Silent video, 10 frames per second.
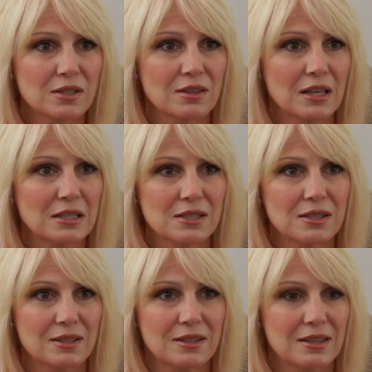
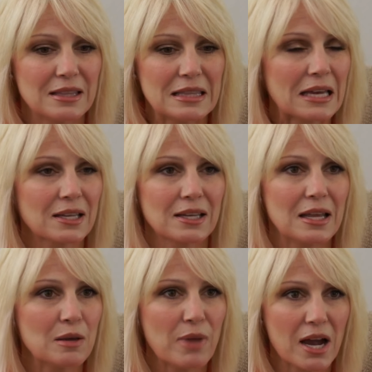that can
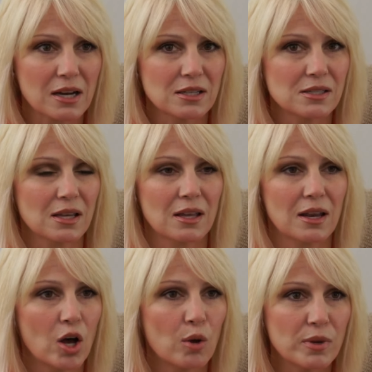impact us, that can
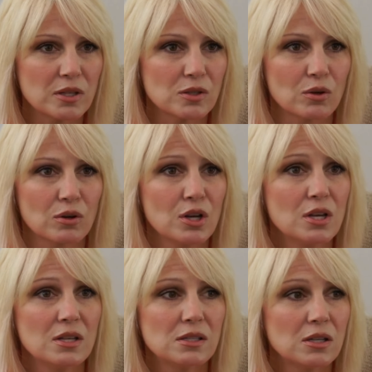help us or
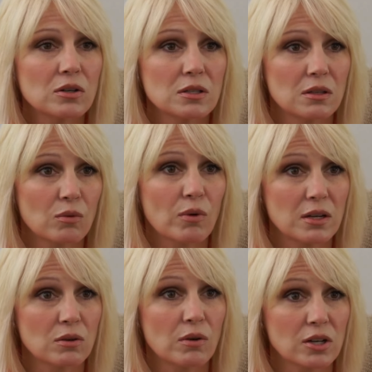steer us in the
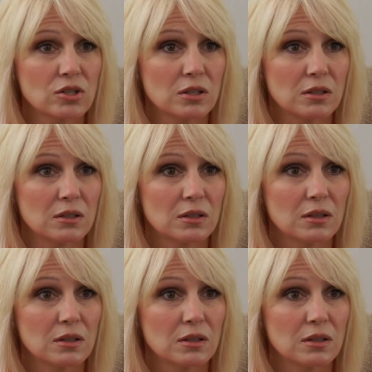right direction.